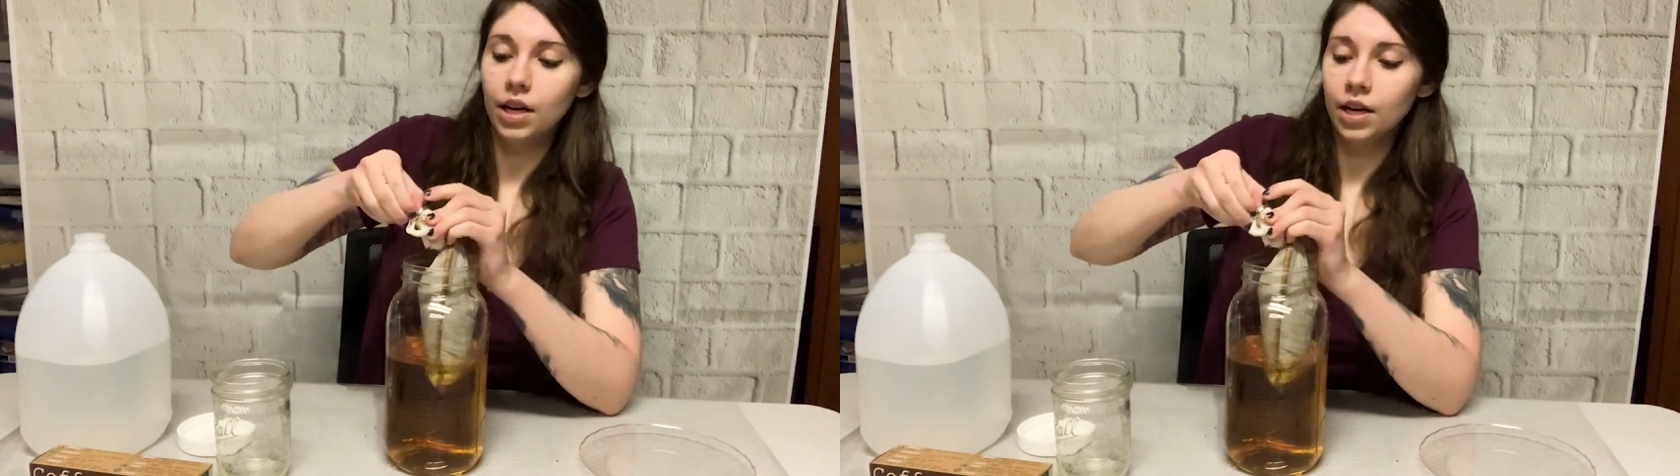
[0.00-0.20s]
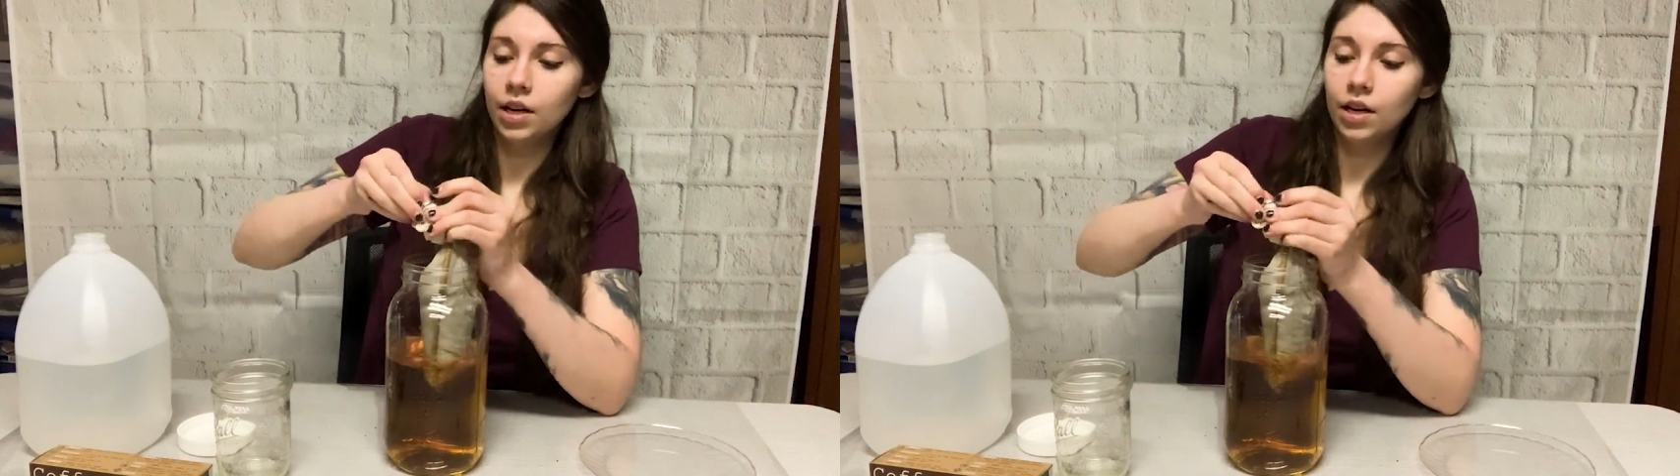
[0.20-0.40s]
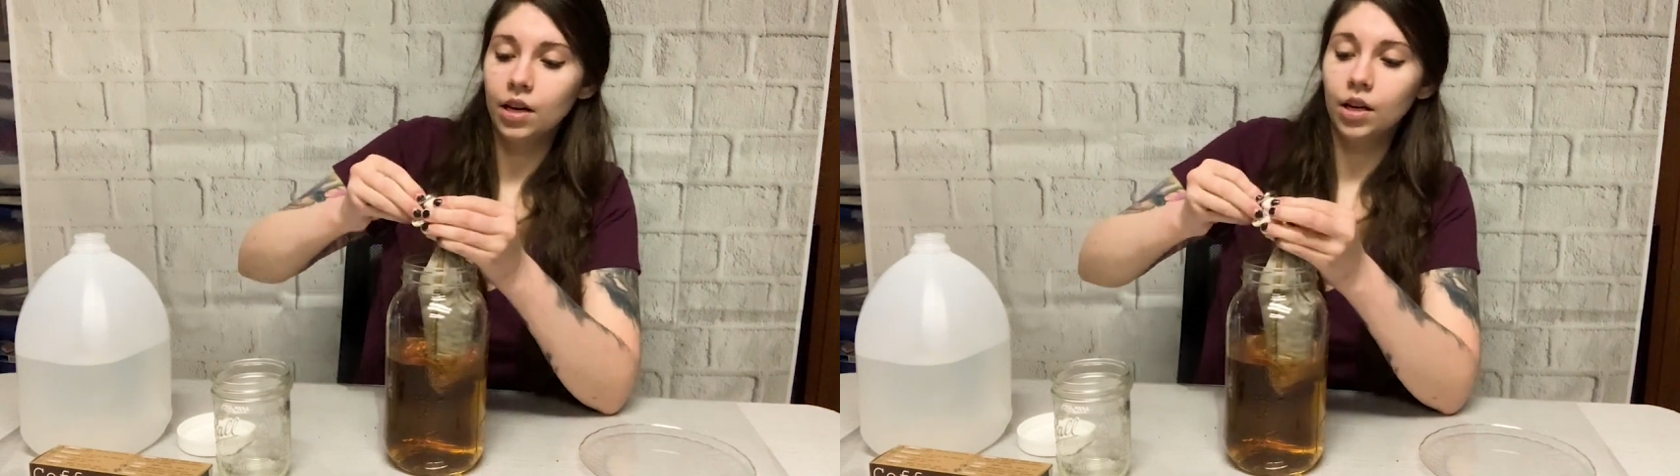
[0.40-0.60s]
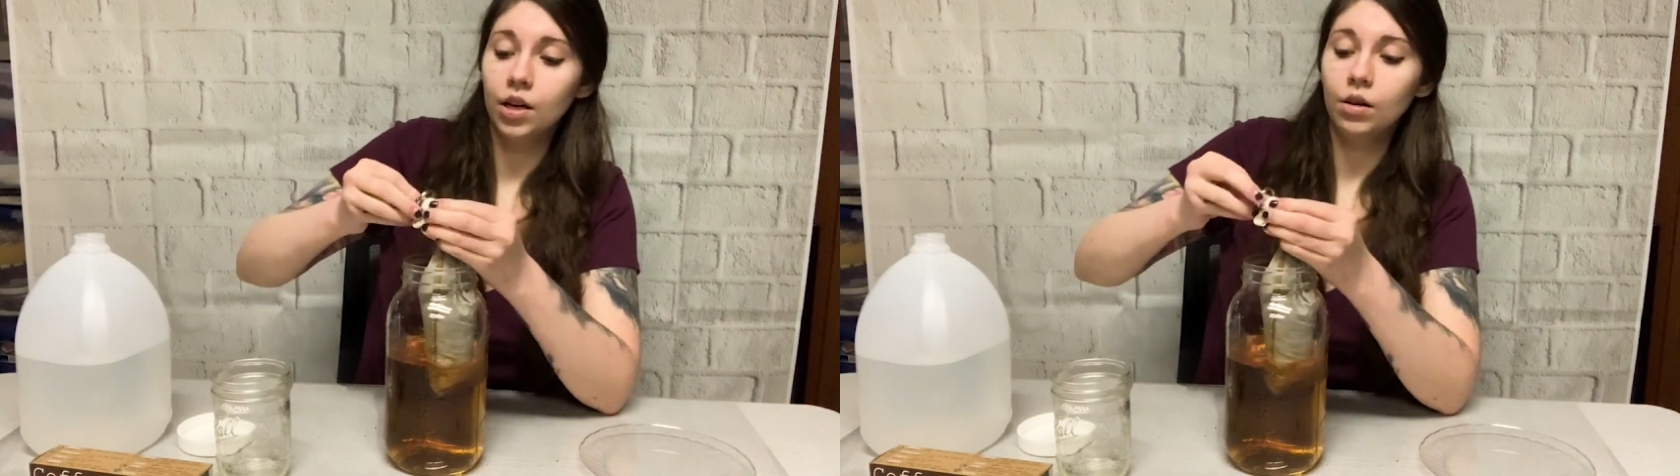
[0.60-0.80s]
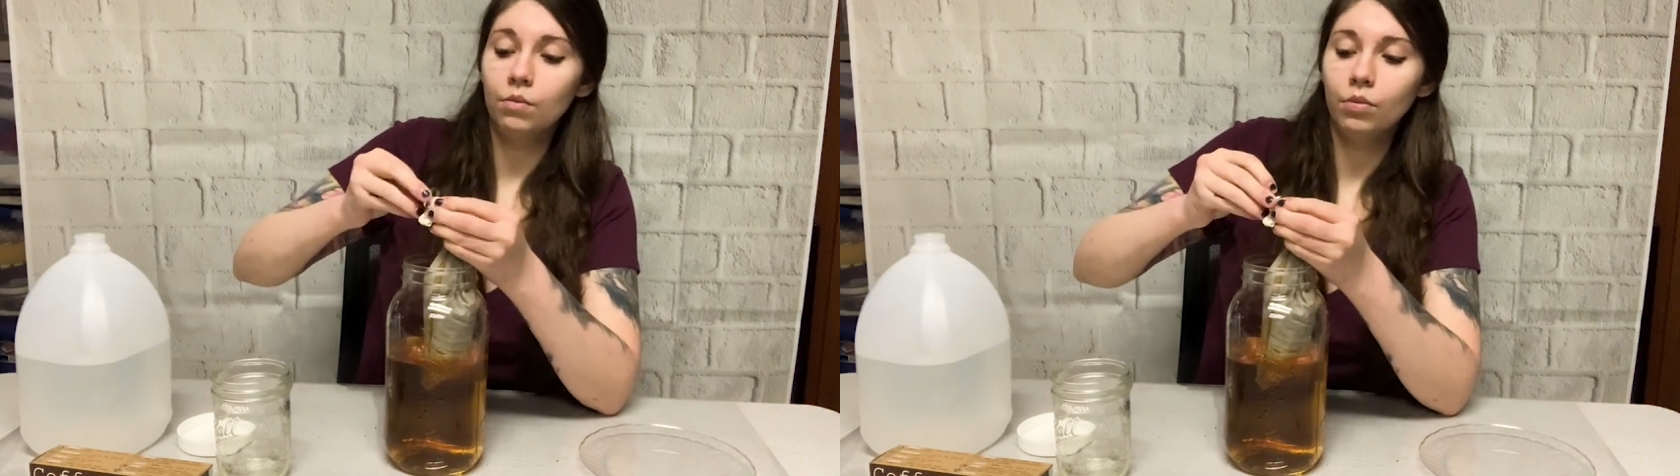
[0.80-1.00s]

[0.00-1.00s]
and